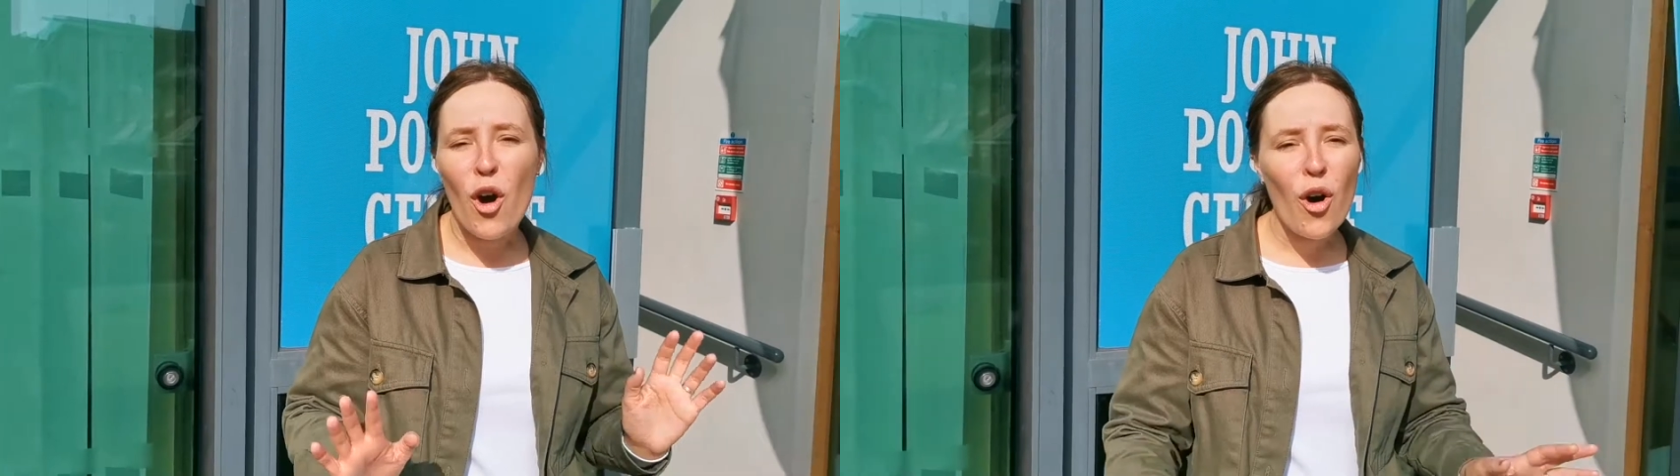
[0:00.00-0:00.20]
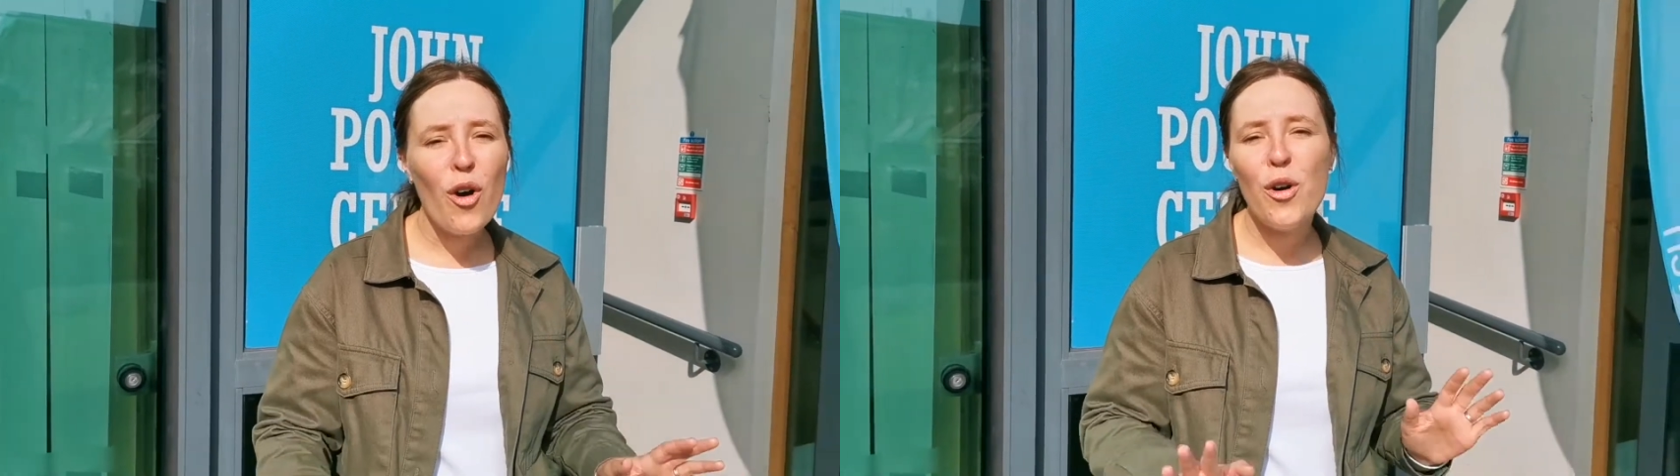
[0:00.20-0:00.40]

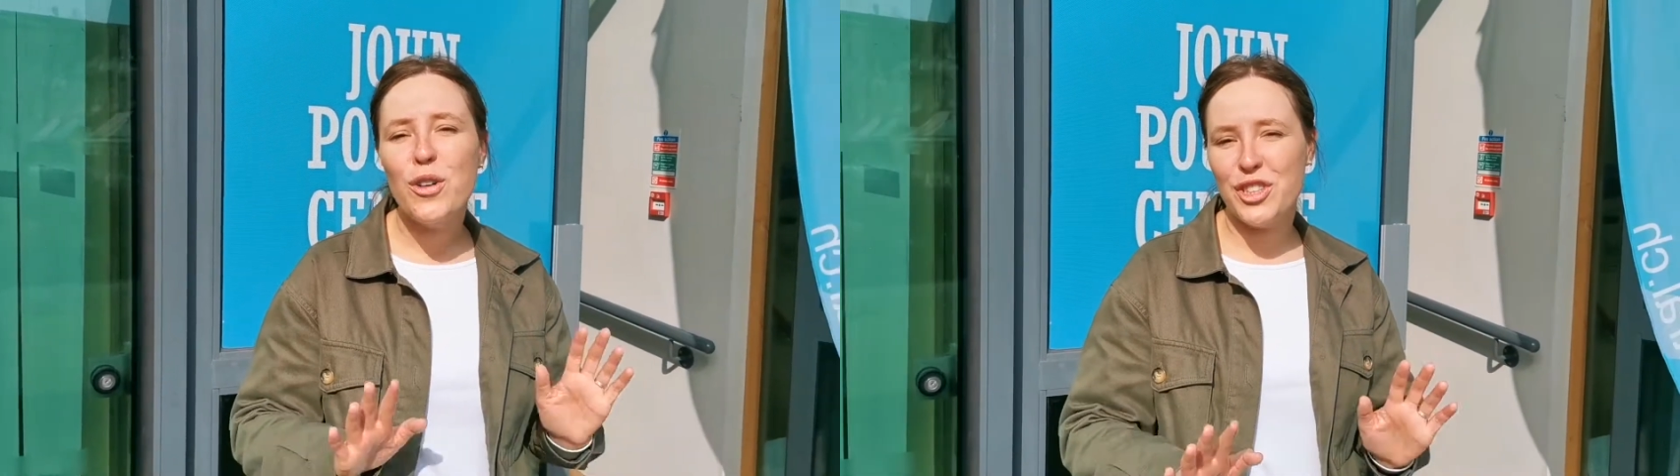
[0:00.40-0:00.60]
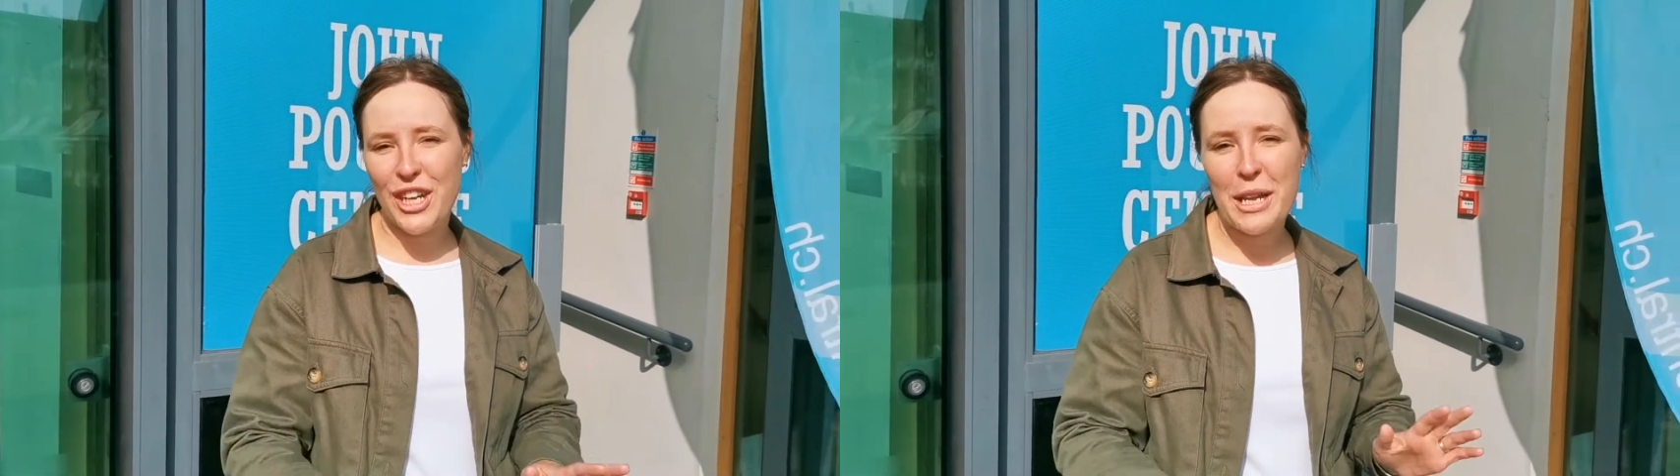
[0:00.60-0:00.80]
all
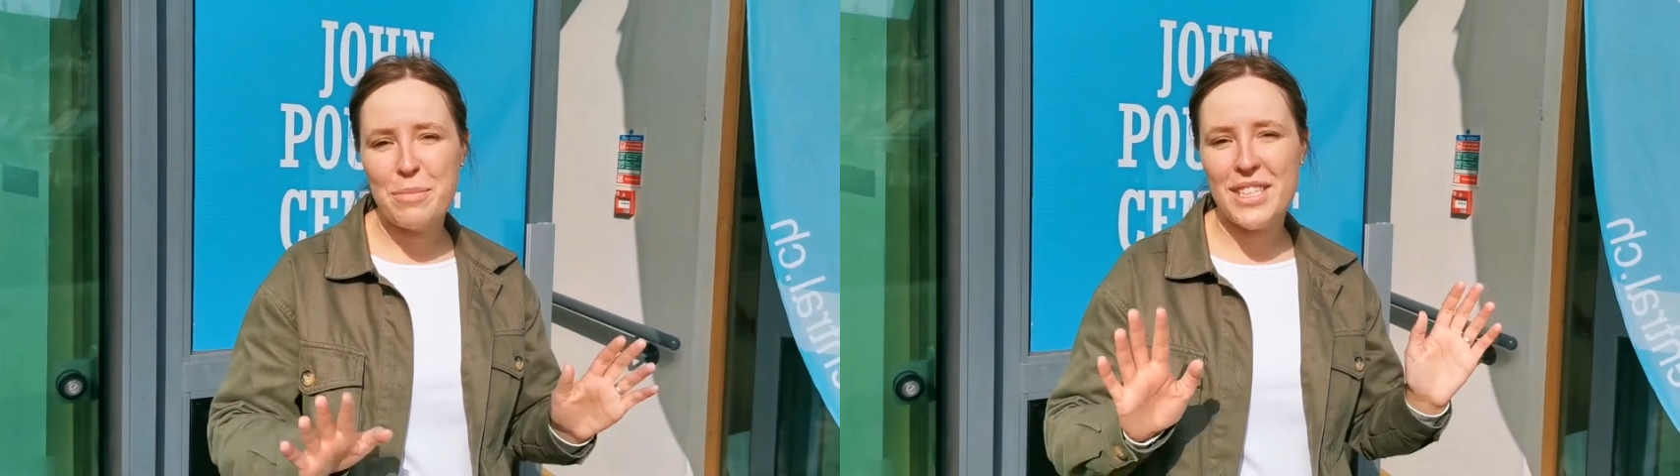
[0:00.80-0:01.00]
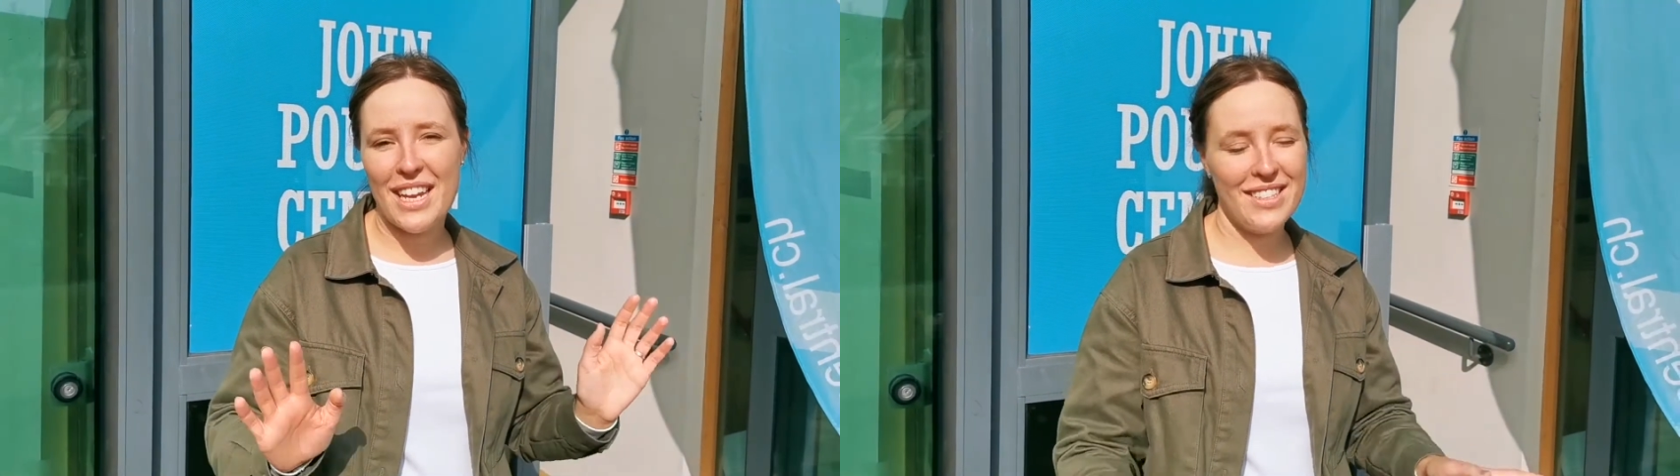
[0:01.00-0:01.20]

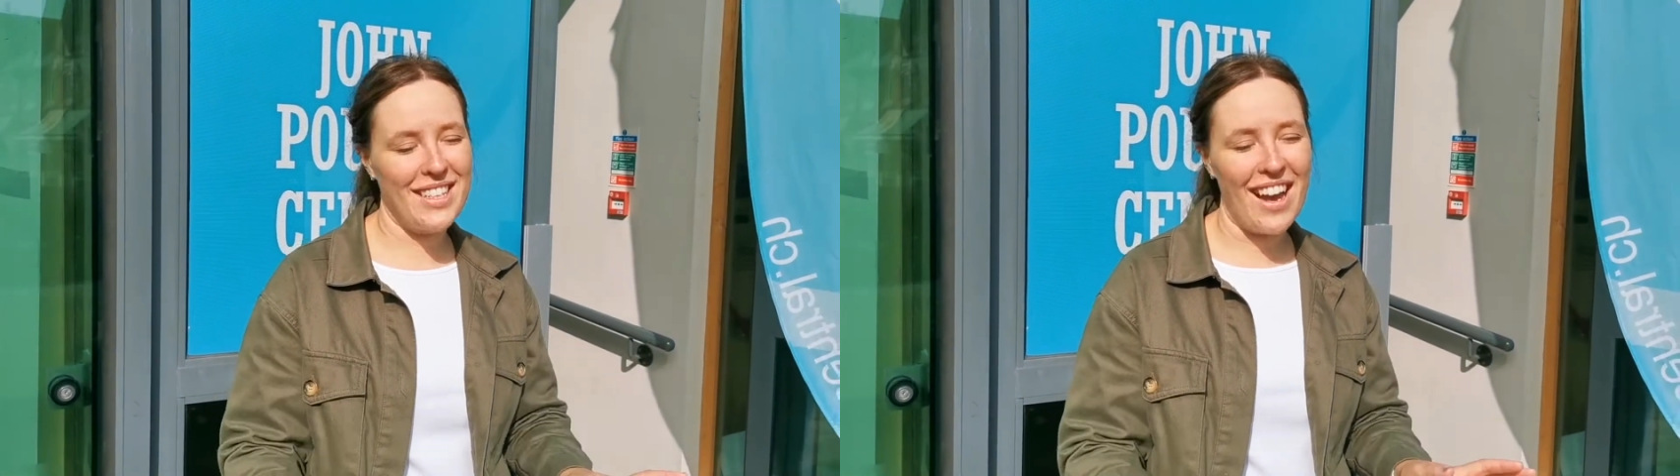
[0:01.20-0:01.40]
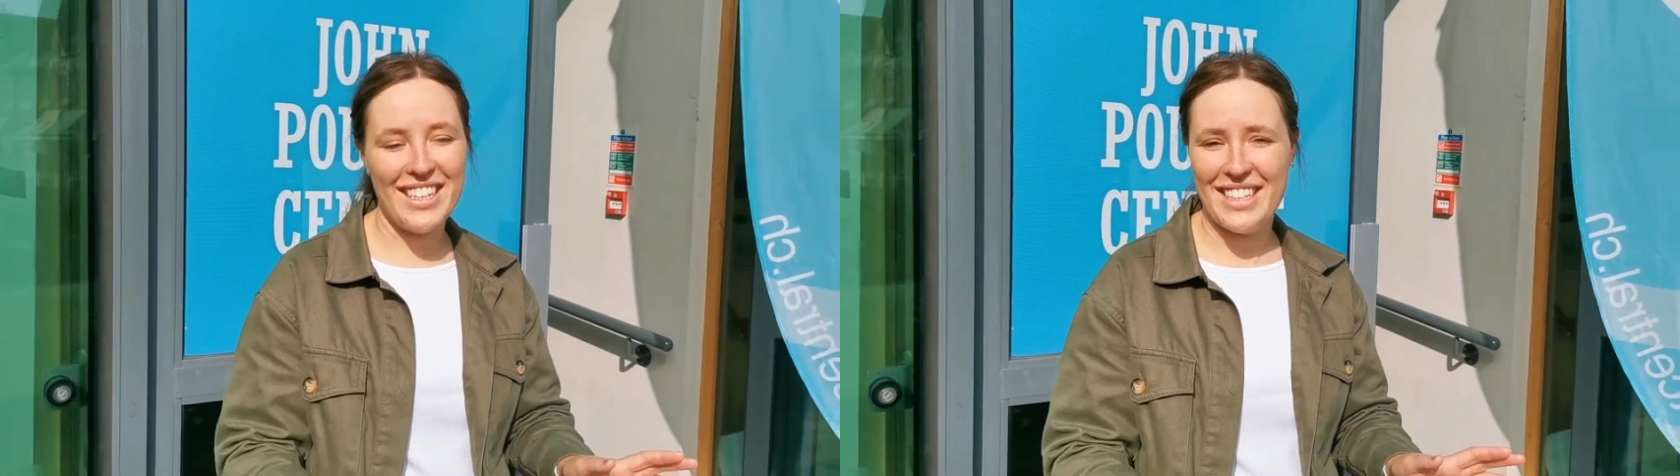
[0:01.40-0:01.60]
shapes and
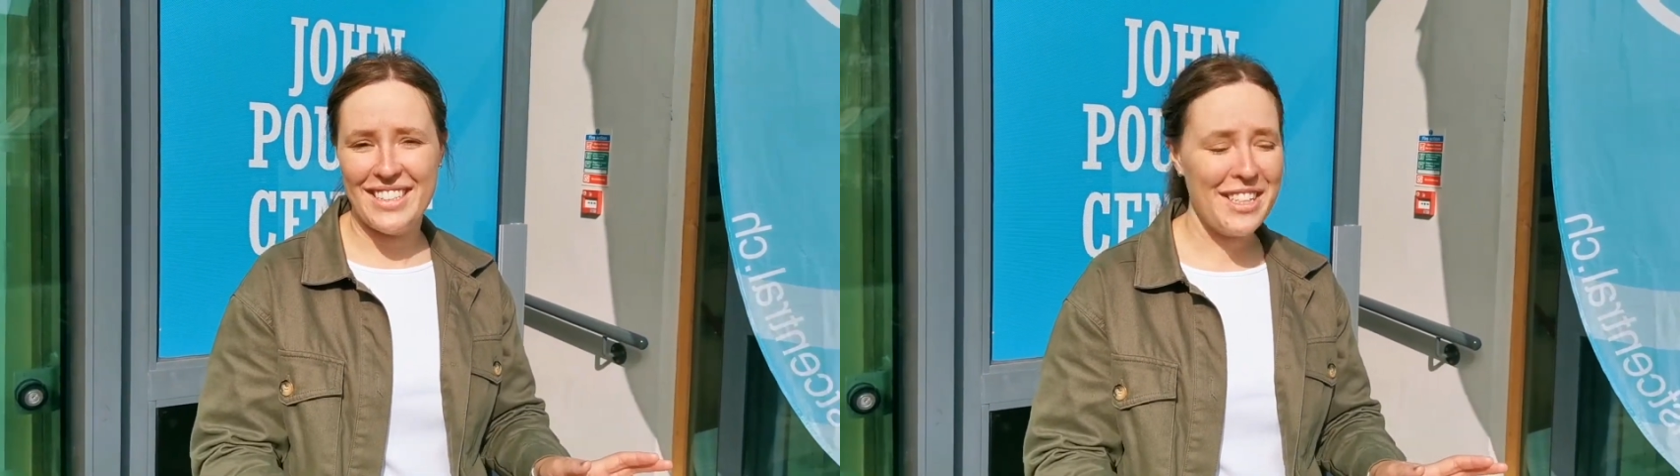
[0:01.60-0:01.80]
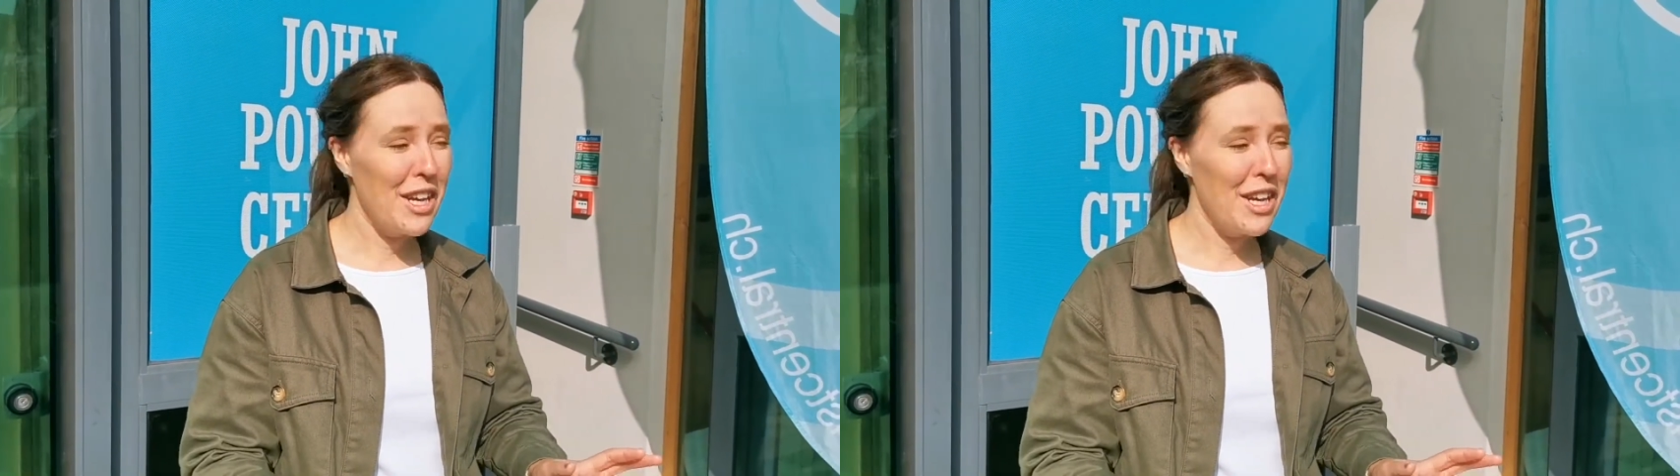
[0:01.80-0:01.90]
sizes,